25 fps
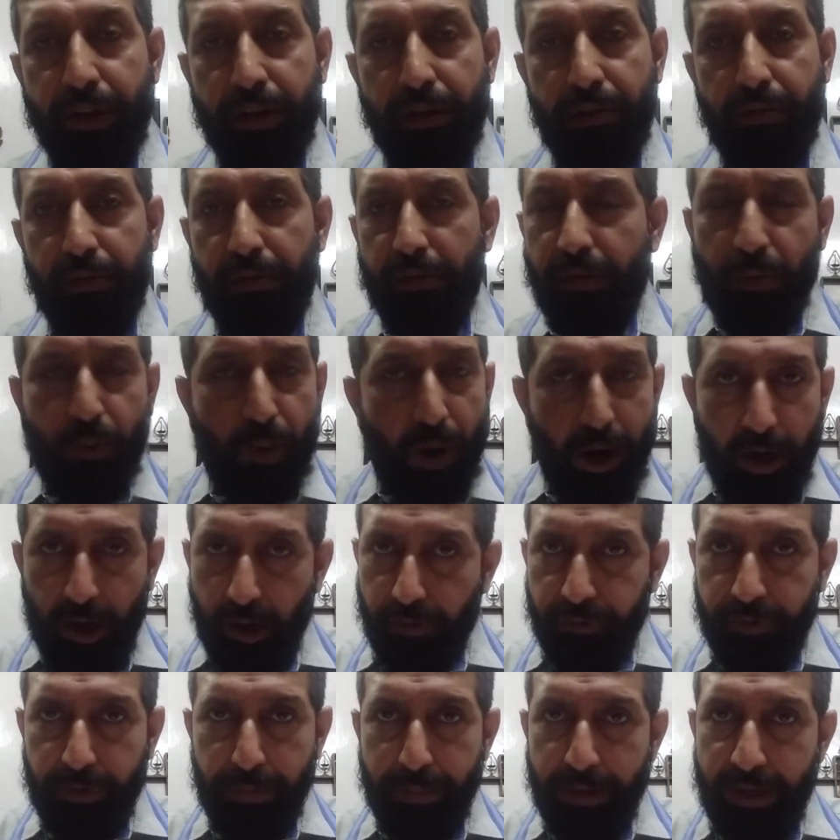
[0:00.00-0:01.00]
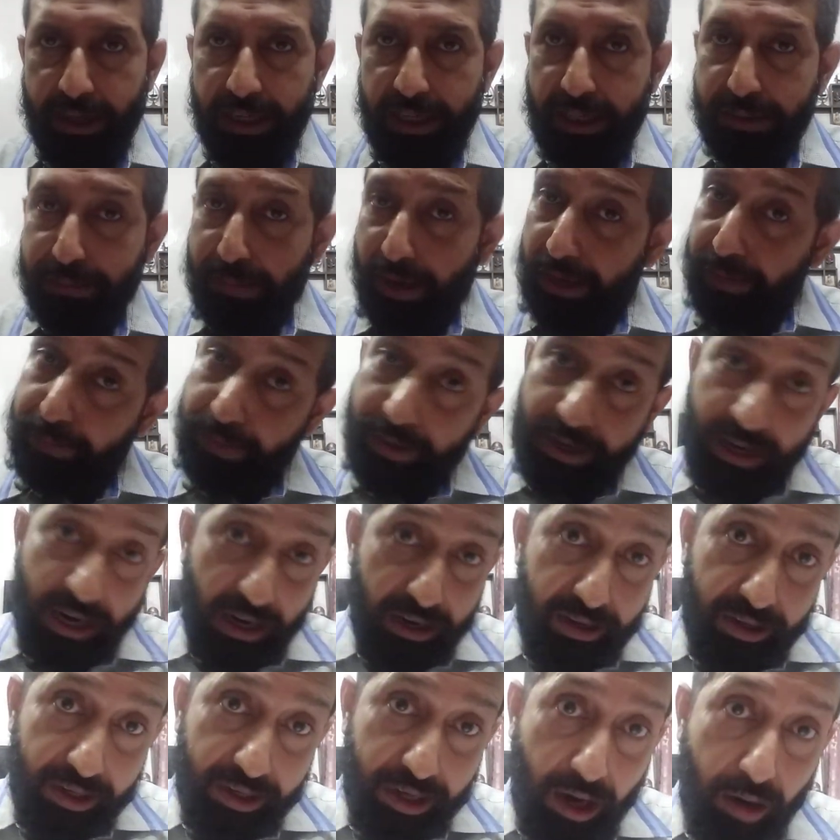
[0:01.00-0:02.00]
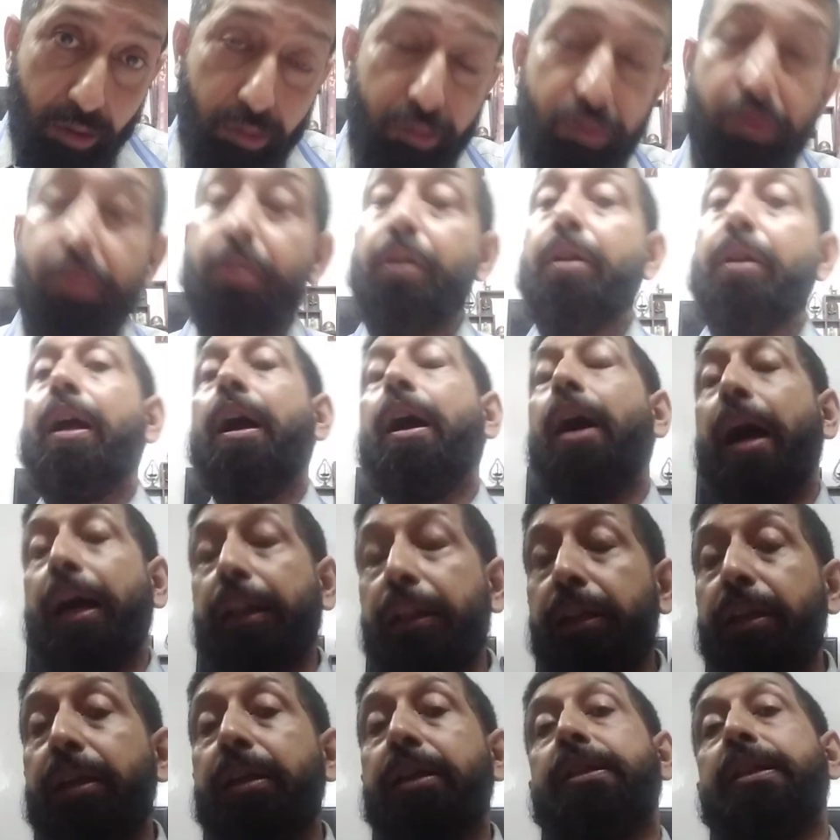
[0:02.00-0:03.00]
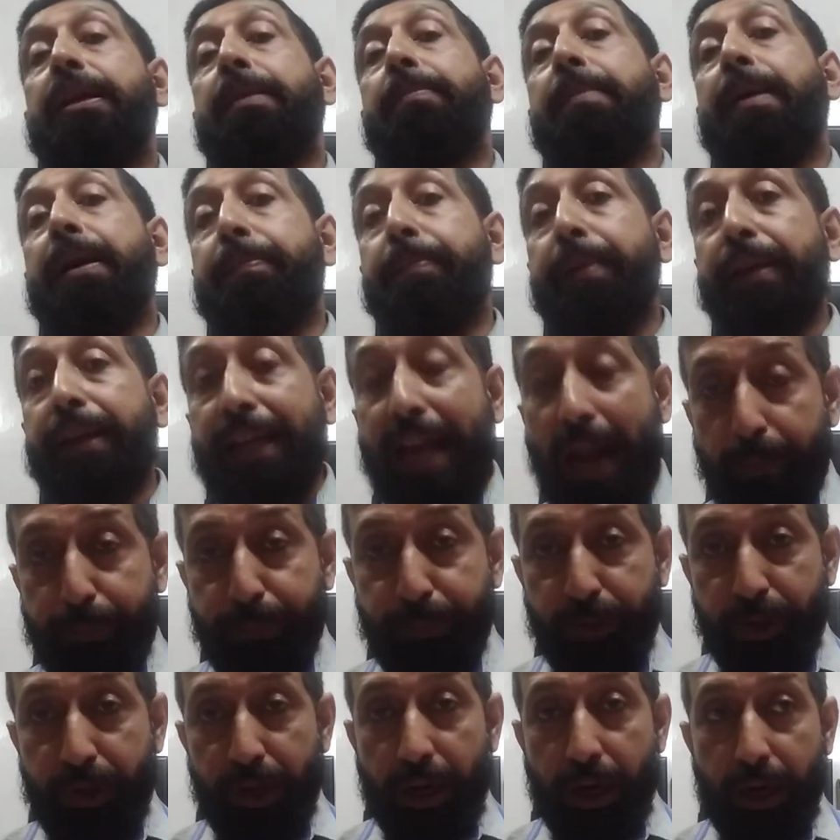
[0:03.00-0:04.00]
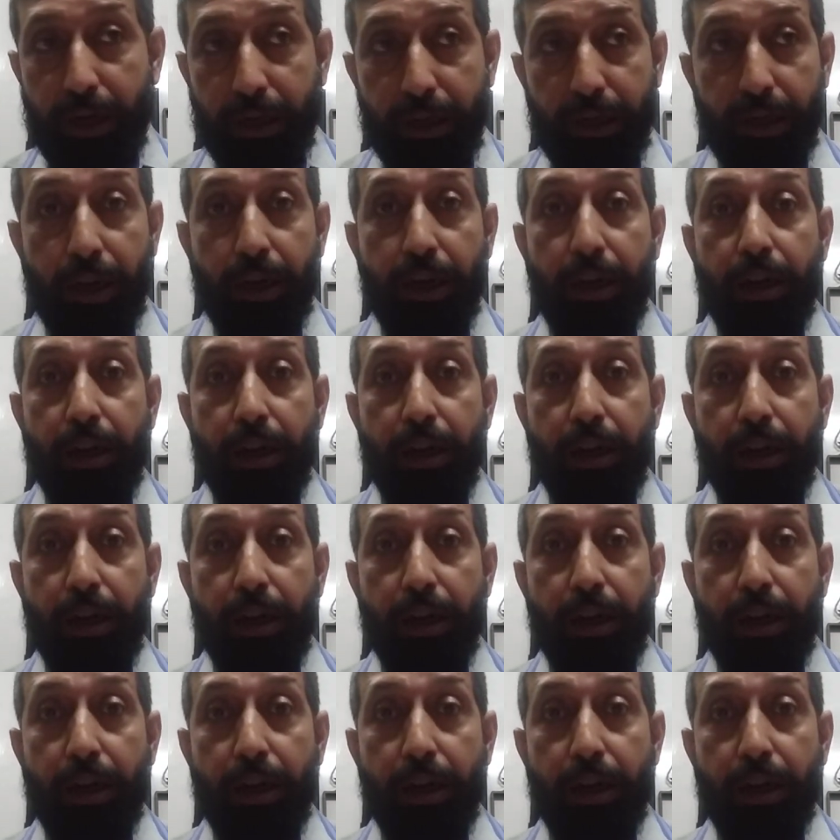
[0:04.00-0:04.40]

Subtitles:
one of the militants might be gunned down. Others, they might be captured.